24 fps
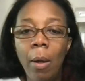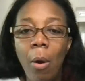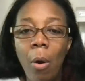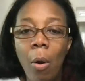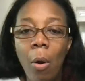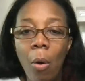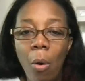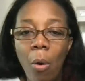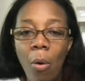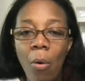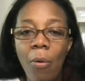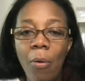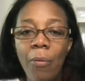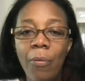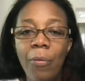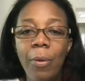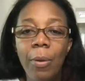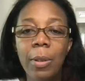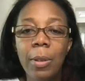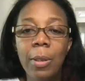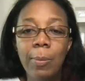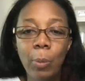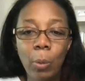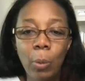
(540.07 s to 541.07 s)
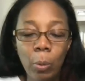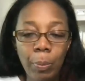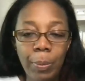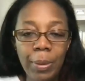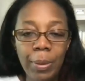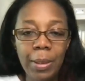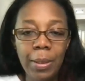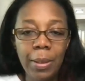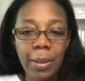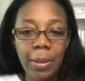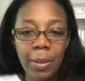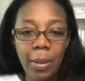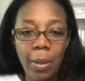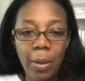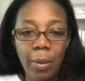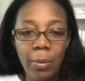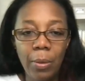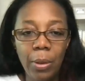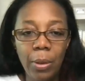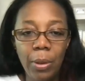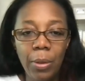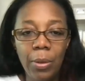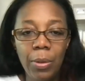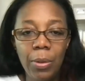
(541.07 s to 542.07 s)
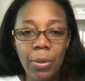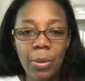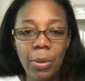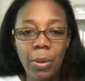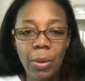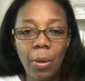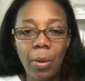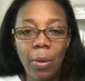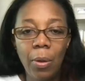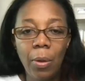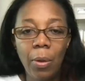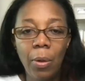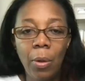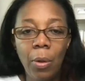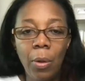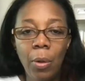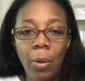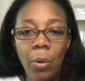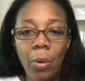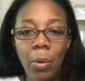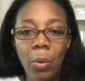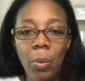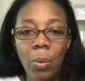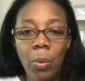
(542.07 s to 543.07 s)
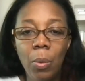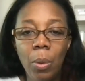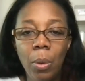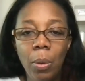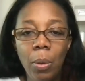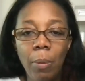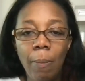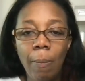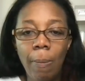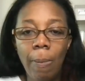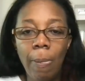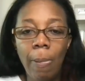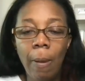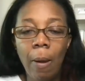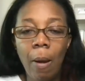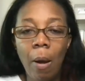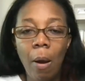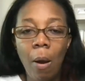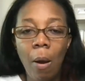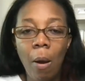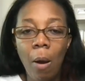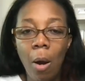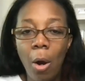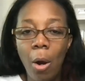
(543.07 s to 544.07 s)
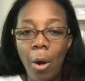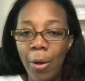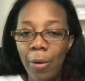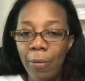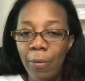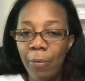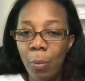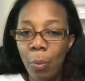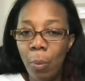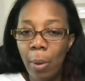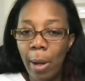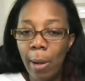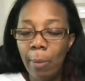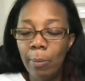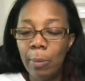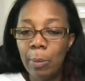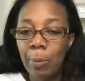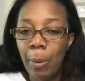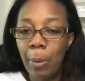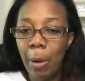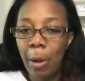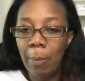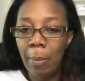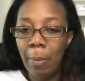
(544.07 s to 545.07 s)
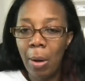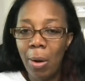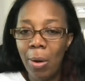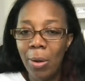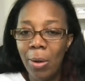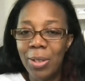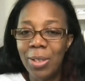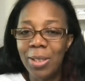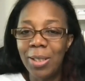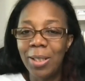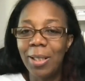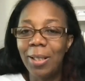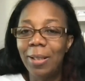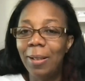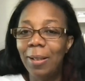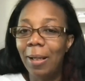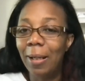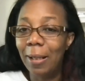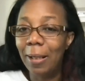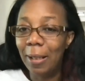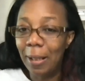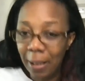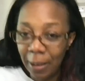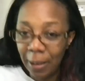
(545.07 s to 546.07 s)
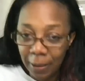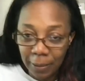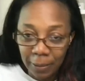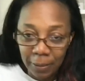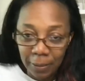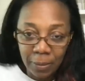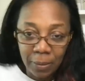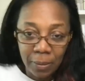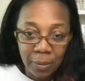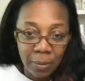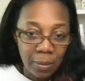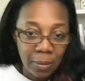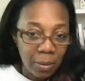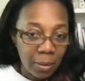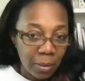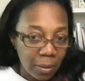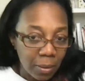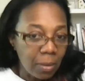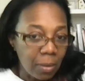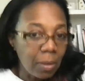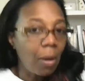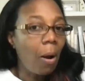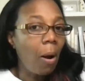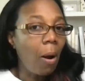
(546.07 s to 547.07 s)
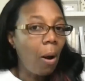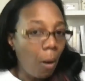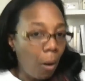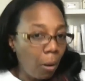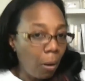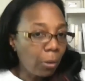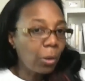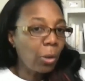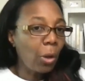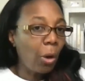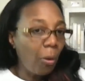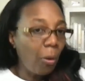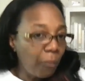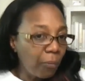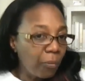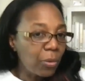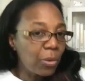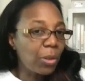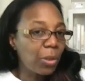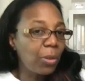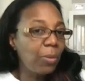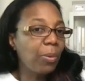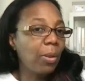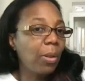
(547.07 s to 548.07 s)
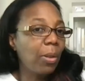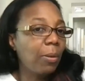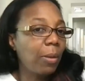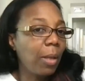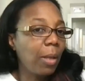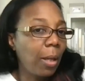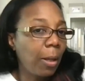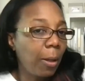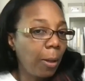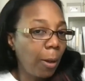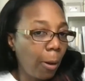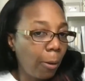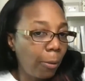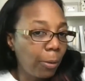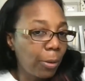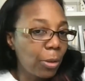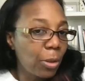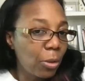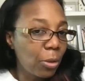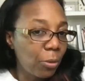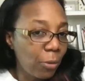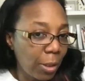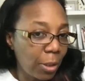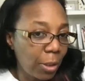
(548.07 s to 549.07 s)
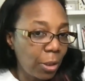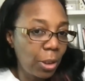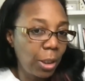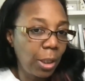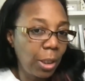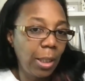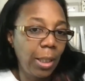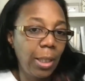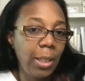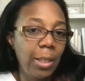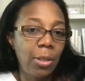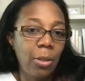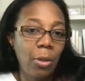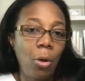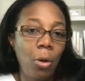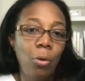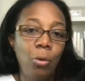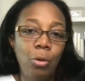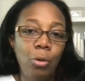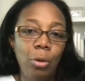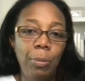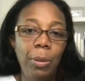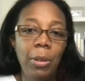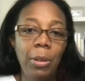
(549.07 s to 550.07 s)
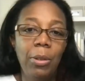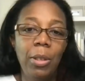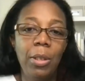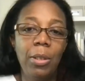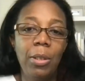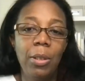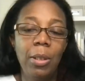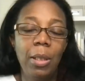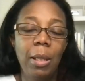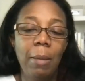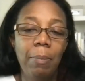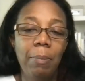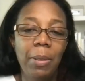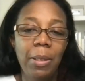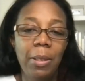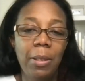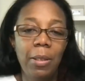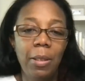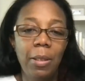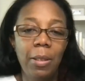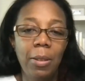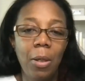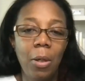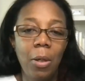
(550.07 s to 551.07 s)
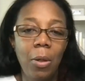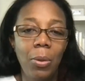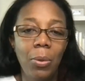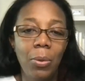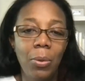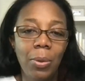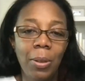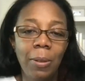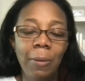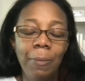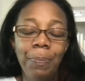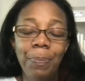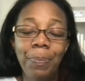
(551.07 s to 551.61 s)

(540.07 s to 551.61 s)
of small business owners who are overwhelmed by marketing and aren't confident that their current strategy is contributing to their business goals